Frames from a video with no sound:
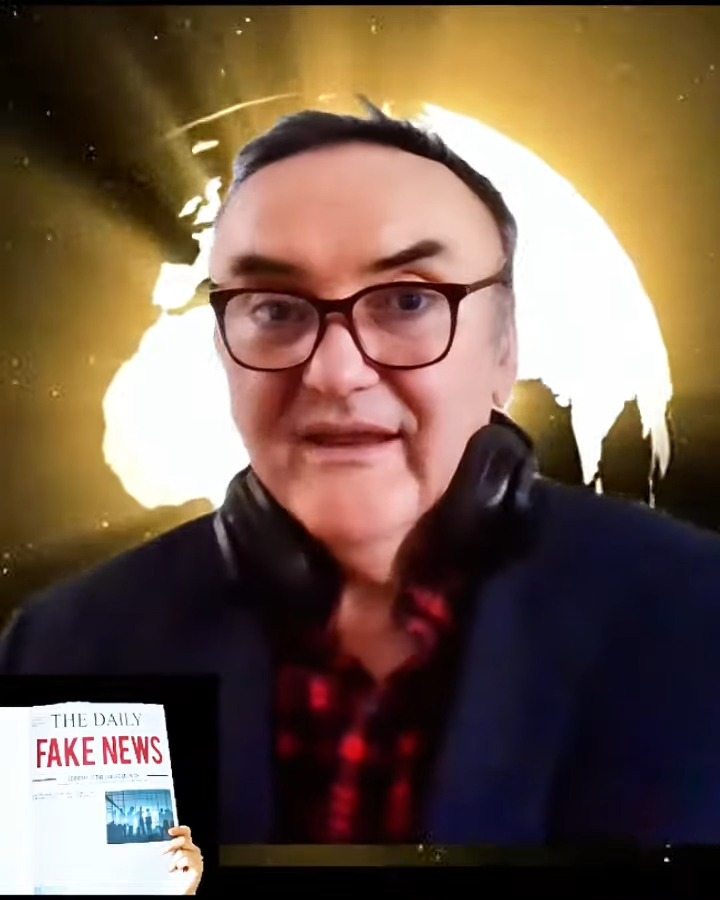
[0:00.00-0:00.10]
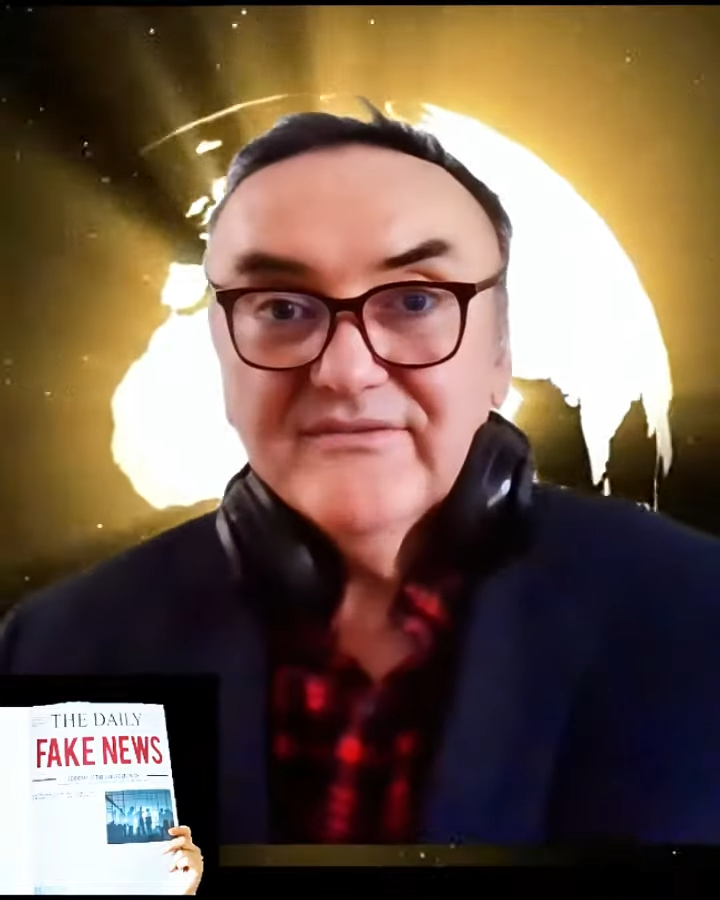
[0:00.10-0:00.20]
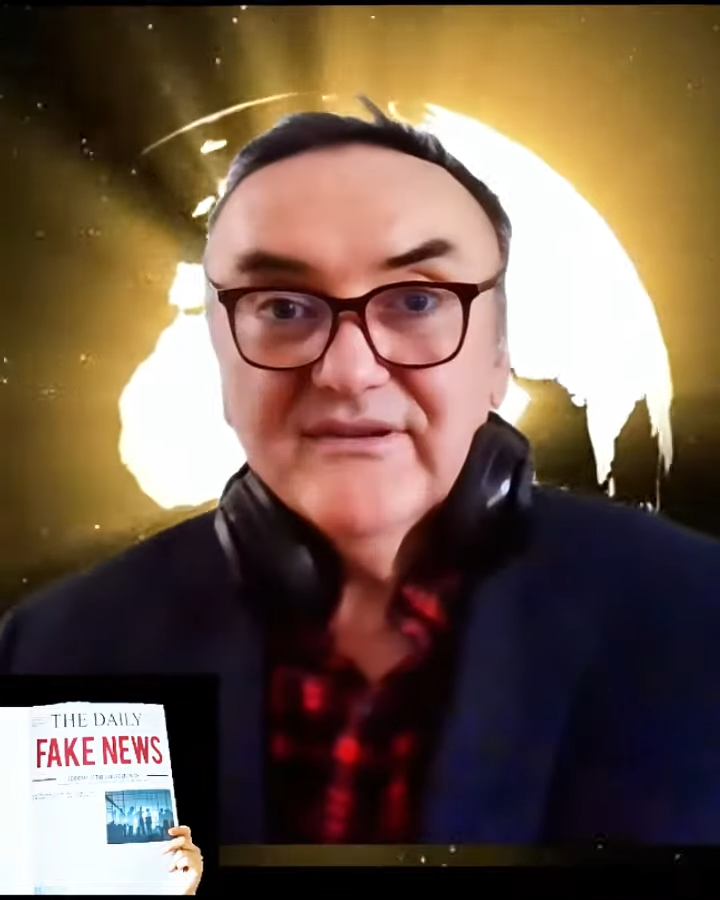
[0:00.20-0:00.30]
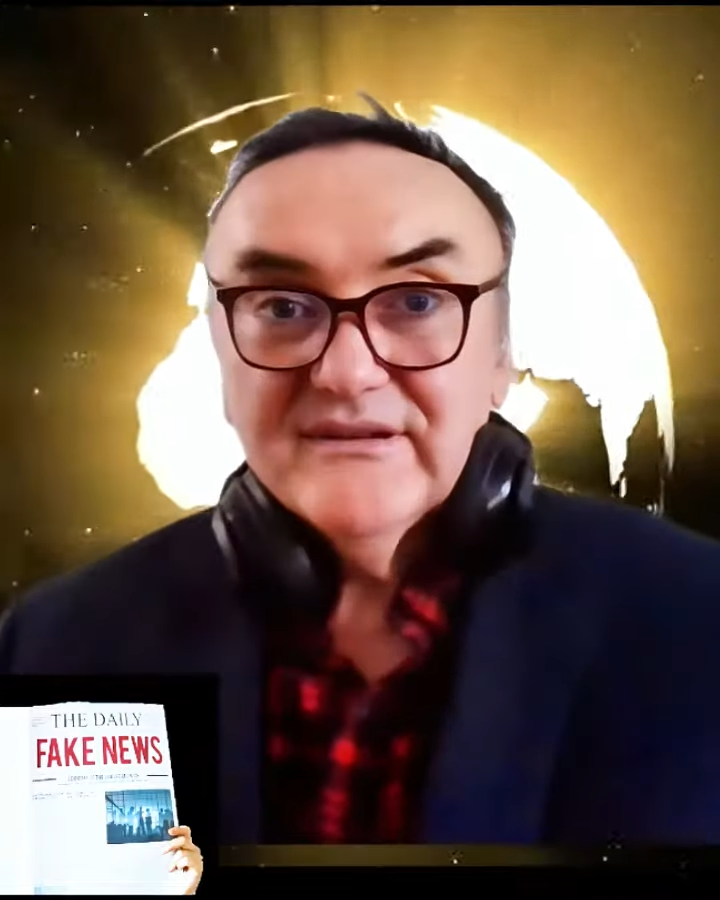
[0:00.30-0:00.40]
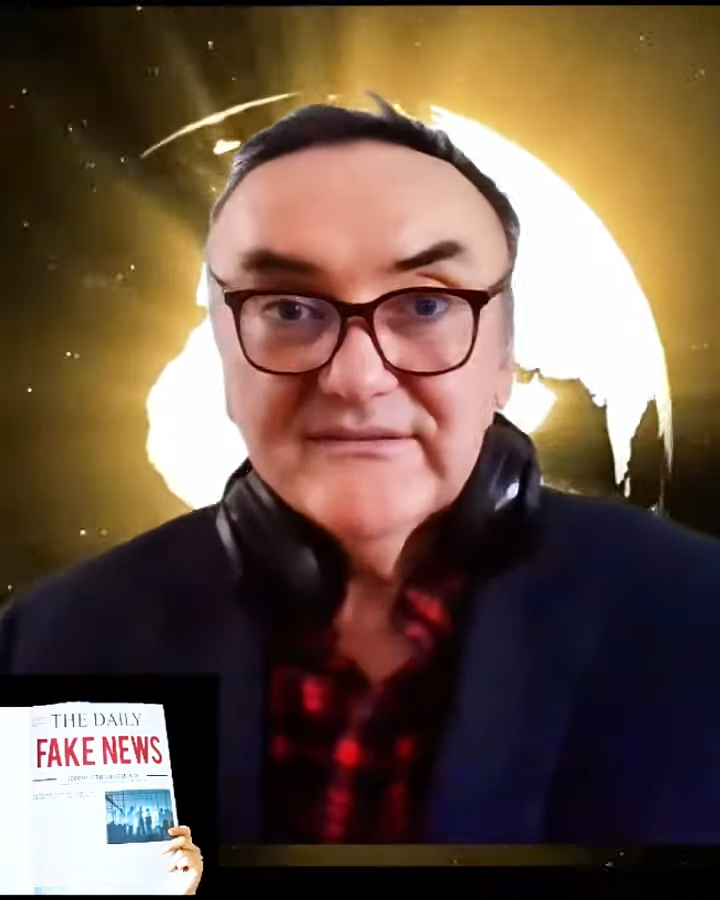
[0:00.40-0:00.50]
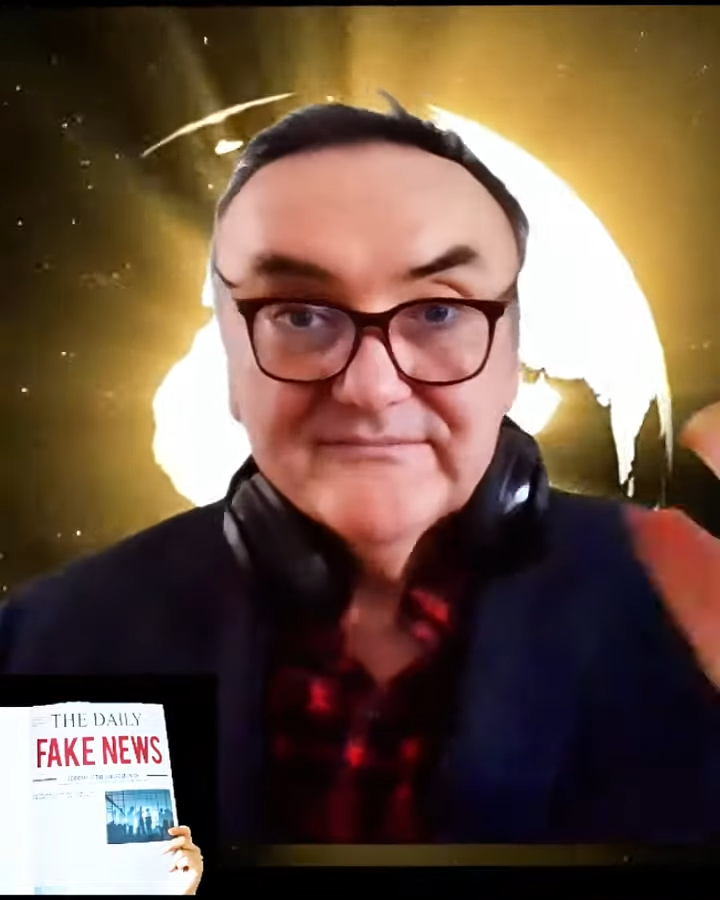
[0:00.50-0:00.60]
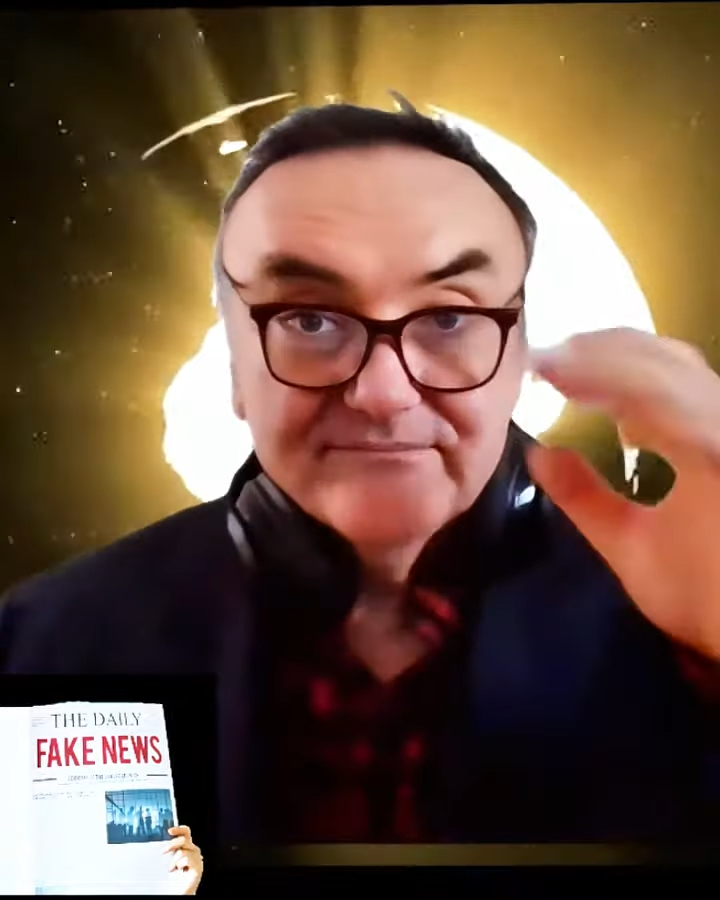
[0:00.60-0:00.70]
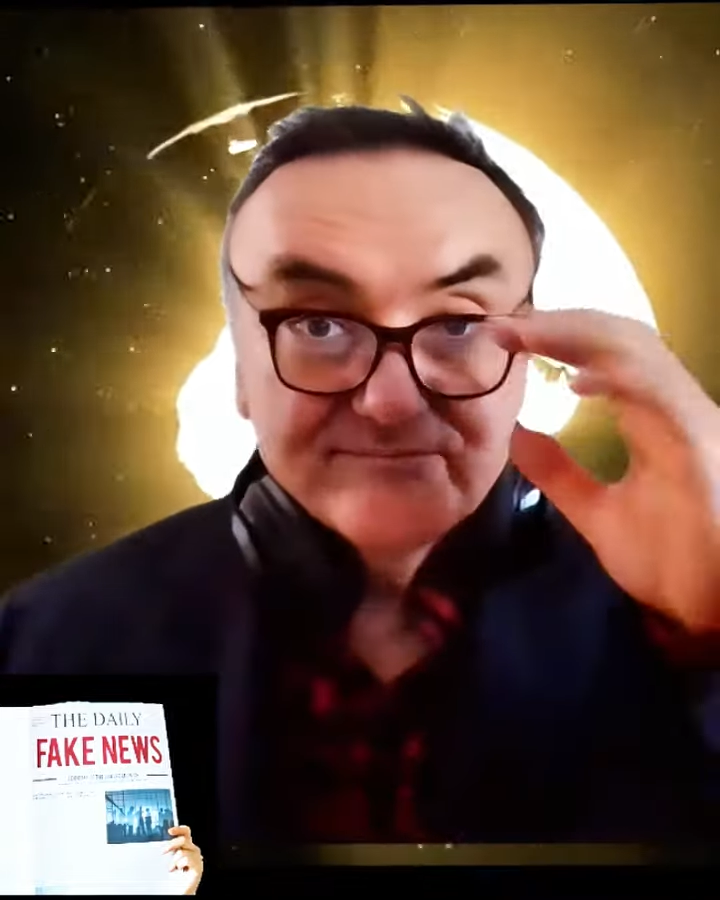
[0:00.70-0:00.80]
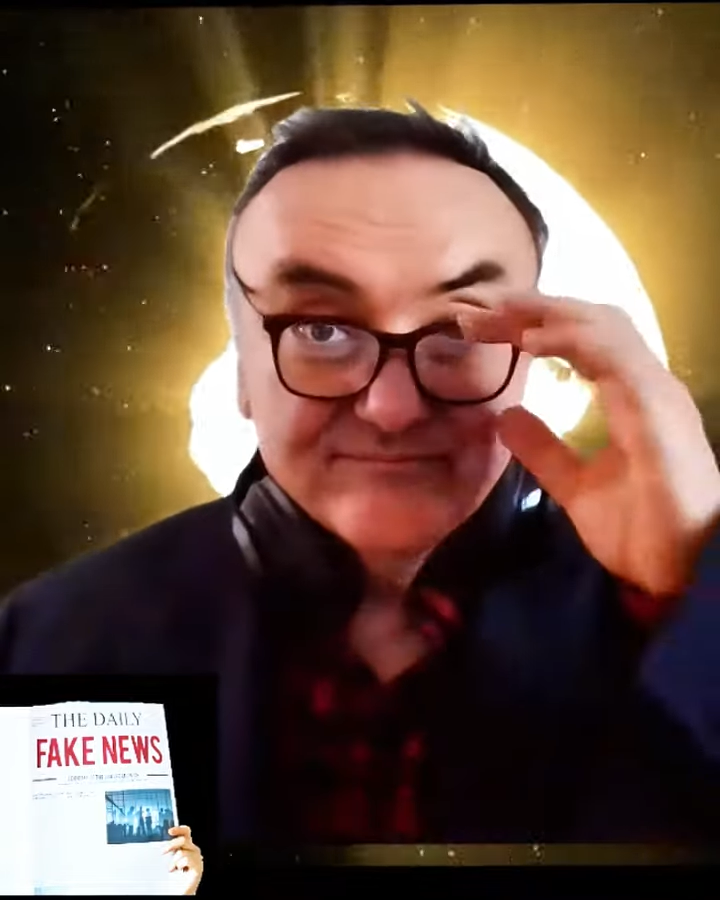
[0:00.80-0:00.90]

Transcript: And we'll